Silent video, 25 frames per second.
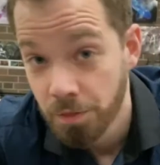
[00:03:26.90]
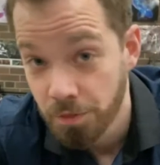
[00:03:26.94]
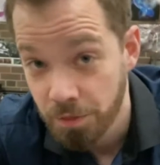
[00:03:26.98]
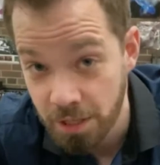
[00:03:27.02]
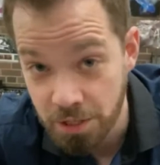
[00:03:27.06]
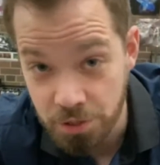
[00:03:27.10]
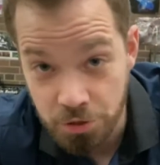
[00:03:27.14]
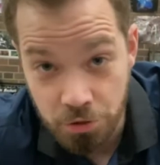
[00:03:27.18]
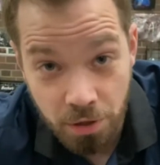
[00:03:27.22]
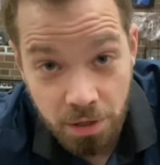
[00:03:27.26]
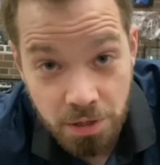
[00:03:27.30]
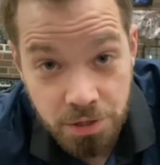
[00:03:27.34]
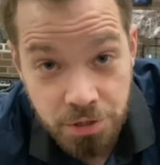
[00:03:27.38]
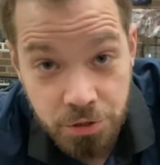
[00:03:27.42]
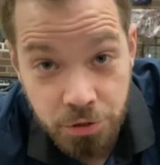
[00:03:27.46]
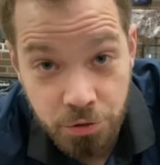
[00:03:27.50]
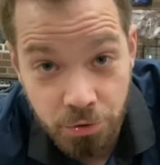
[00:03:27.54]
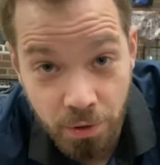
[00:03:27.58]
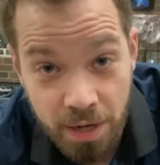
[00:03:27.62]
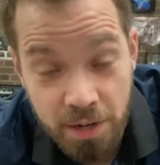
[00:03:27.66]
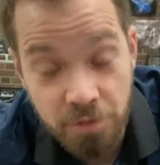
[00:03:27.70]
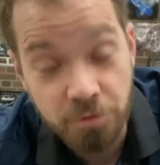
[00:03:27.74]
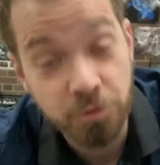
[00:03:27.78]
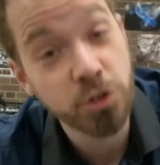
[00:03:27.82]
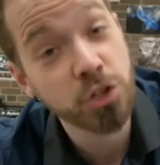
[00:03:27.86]
These are also
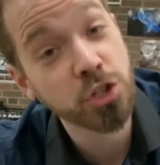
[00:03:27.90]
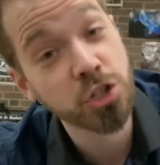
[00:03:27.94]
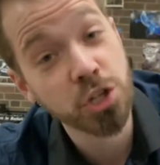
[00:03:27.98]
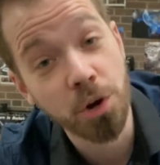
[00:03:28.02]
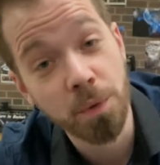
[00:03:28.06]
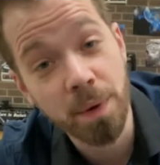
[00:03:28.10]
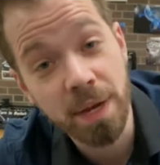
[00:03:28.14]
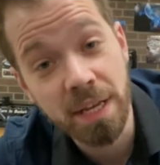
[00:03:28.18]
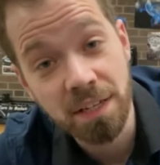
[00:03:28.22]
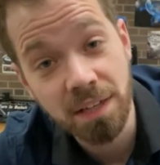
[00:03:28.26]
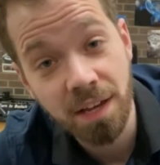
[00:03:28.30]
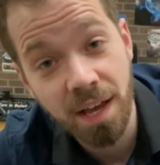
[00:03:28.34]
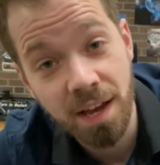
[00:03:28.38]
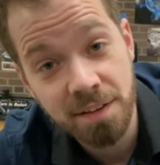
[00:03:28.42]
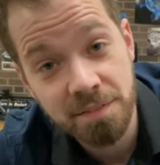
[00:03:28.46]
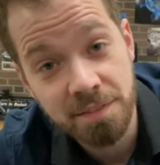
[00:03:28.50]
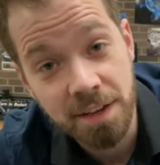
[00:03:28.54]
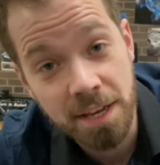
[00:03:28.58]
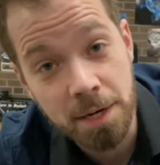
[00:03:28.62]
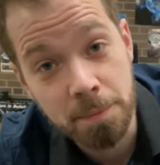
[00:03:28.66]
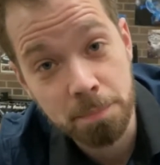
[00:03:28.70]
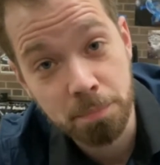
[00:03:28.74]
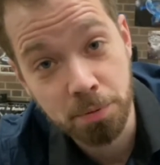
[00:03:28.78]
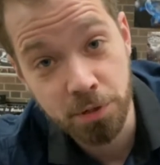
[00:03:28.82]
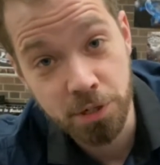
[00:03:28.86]
great for showing love
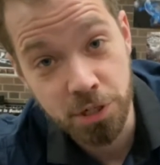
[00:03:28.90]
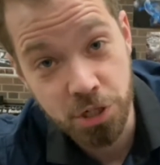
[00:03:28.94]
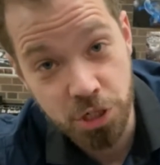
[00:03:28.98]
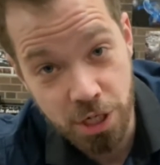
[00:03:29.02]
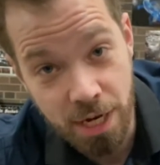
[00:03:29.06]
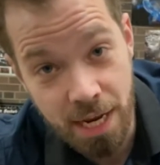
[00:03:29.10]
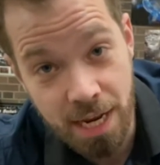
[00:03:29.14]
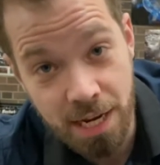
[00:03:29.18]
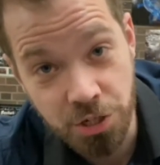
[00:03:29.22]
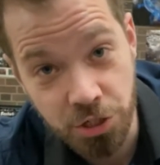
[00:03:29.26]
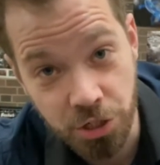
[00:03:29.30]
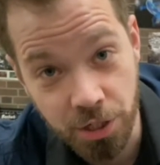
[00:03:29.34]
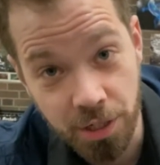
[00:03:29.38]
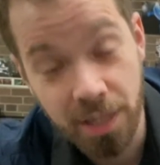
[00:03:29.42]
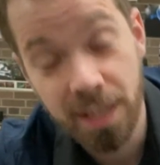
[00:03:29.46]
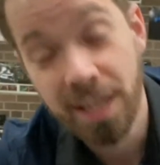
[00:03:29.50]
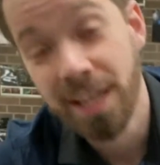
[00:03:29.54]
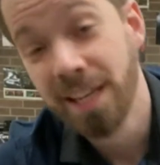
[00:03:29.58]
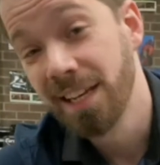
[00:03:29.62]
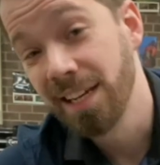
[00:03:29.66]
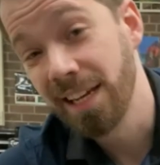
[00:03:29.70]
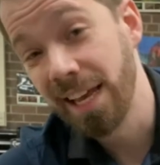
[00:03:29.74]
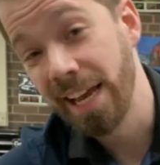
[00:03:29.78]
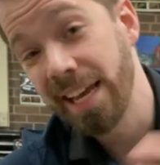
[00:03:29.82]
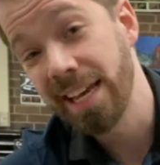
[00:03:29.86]
and appreciation.
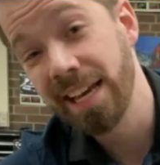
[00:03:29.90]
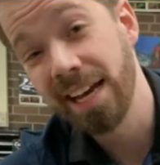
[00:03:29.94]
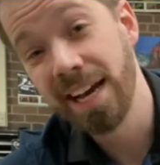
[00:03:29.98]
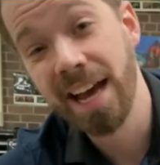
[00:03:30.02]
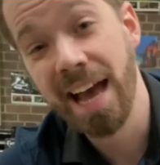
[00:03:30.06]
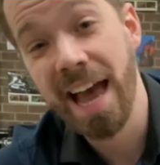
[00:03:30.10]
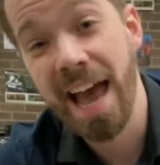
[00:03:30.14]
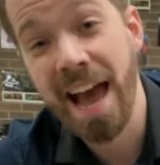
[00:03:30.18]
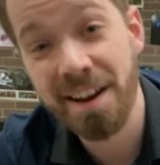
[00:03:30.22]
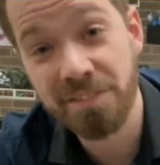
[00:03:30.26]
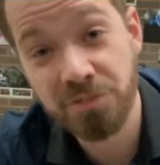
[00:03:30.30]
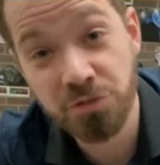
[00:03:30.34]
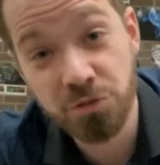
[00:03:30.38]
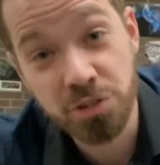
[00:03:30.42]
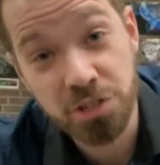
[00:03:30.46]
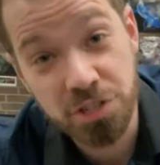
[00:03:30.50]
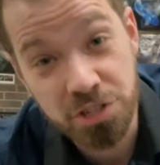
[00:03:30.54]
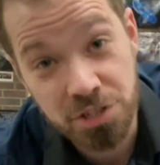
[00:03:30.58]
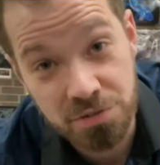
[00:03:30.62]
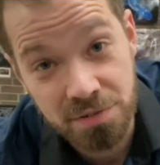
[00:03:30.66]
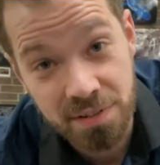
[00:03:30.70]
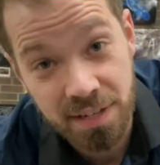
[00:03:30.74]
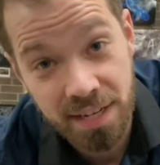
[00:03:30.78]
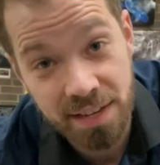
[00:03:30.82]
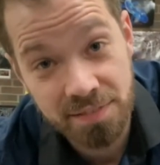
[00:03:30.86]
Like, after a
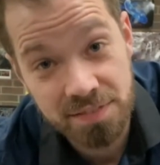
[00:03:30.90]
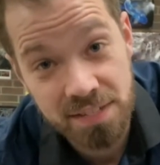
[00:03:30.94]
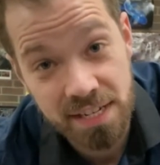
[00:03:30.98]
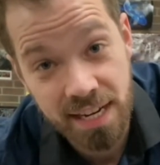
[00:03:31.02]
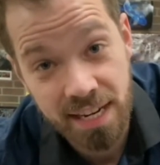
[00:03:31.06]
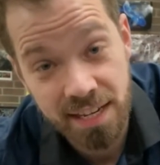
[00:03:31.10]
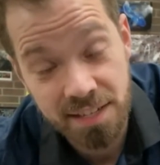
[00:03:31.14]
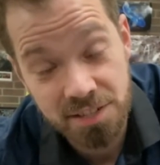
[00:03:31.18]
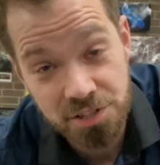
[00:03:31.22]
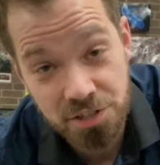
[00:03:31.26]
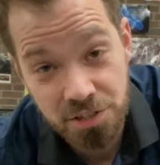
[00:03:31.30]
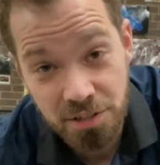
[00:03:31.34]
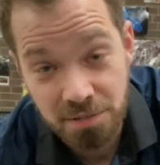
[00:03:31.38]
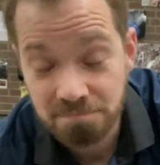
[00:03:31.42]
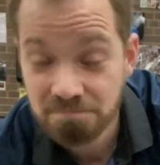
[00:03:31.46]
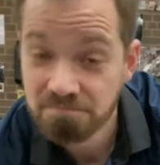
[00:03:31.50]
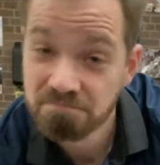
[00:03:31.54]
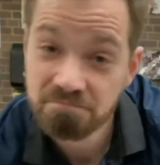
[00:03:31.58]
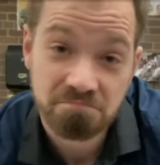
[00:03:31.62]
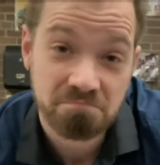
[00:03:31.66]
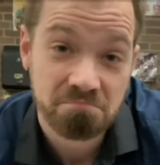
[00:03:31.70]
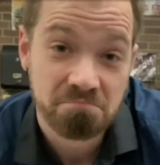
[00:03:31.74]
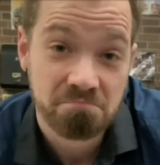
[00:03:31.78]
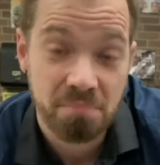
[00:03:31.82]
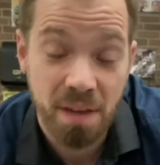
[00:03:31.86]
student gives an answer,
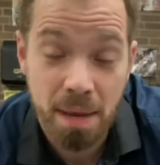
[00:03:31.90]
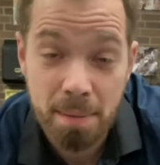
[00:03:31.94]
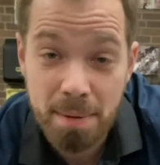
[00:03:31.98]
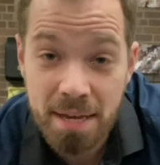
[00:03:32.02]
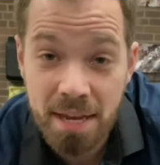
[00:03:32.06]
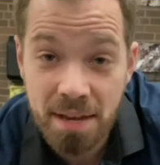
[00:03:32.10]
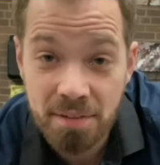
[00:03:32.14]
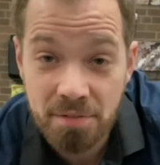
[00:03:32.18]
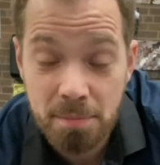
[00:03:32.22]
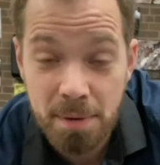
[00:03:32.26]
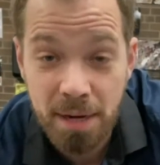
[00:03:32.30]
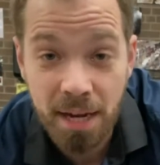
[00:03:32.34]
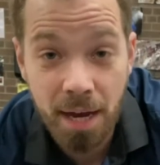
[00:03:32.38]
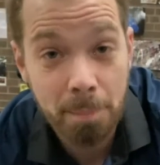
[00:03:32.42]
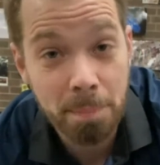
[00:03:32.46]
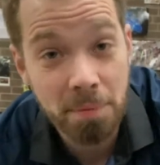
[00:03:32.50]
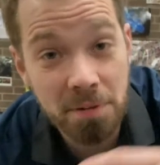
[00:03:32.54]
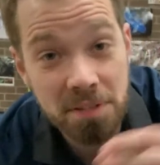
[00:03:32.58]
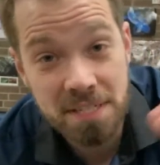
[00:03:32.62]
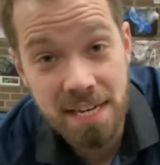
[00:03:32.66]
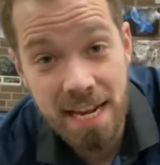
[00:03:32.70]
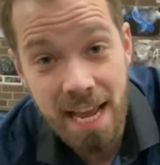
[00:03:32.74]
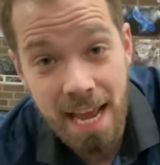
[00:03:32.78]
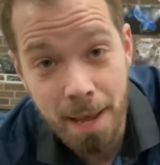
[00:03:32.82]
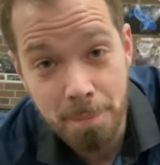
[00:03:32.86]
maybe give them a couple
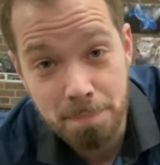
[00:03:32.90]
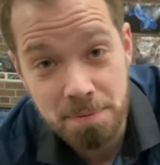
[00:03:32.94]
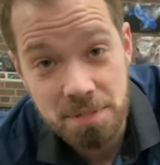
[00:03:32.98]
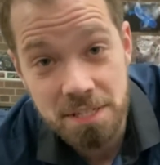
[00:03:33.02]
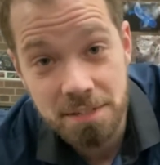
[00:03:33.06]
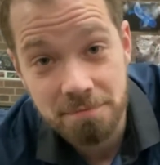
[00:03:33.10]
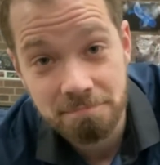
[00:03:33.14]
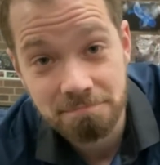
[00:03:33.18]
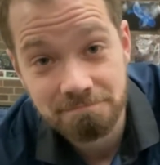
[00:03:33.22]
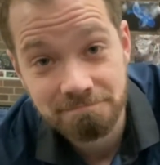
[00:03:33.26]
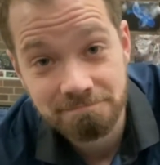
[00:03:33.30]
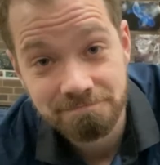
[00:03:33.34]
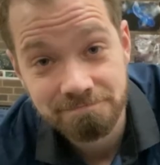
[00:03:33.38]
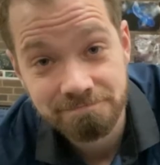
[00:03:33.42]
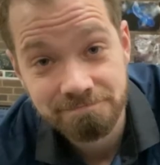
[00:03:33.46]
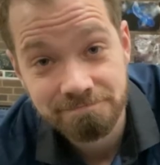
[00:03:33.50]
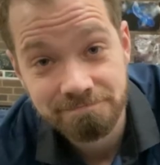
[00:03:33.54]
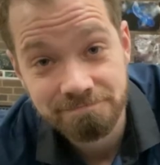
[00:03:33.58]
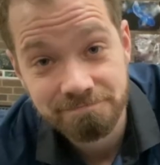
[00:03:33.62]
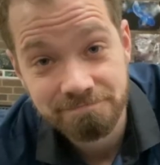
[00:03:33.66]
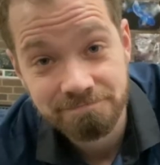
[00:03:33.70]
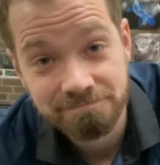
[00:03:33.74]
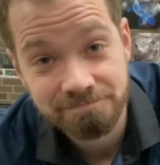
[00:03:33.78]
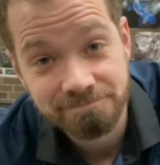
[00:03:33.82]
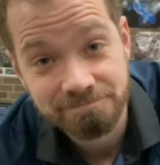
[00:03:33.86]
snaps.
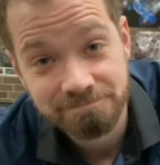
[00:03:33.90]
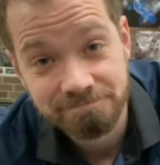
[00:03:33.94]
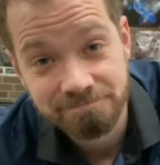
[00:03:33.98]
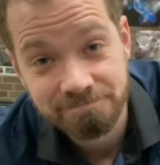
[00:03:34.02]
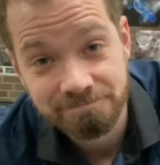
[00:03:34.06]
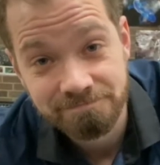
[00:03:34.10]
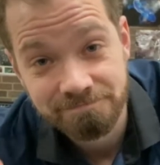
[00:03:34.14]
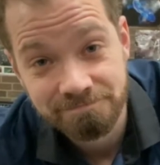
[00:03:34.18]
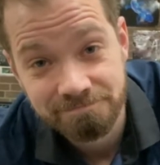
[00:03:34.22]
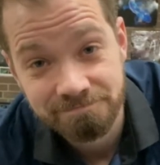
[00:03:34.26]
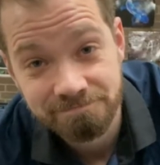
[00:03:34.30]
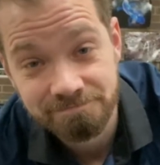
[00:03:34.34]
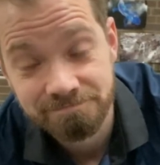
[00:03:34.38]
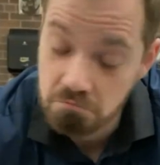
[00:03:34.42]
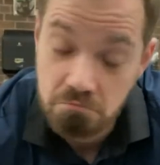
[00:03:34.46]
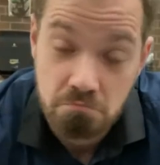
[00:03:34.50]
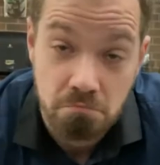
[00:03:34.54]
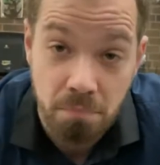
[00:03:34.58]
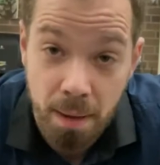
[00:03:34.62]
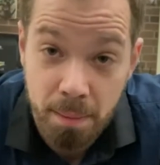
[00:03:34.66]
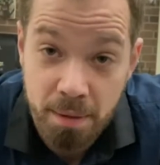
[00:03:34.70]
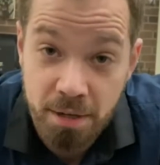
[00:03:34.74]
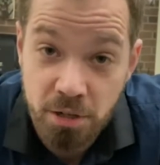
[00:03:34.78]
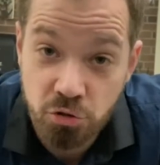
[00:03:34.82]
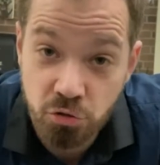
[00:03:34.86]

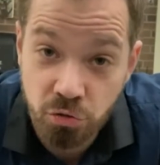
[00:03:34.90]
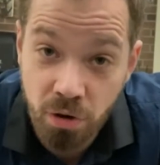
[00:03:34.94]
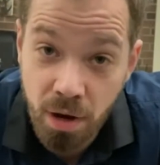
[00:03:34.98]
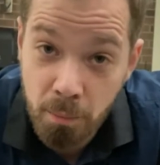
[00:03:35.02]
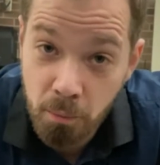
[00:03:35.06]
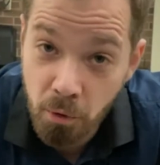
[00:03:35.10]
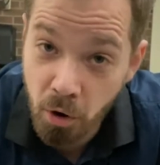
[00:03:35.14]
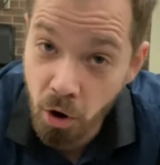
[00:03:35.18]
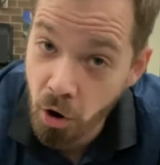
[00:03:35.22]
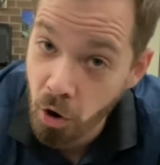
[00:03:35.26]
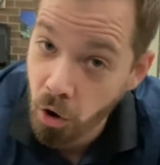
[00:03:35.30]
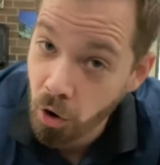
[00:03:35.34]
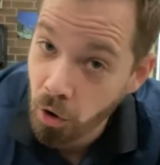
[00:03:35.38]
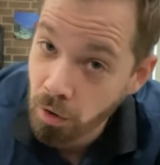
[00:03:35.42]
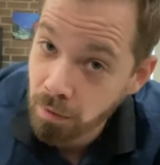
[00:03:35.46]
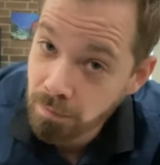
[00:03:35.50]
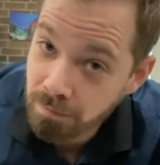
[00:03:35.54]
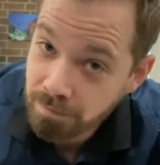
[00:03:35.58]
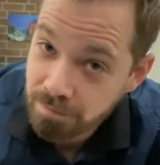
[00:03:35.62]
Maybe a drum roll.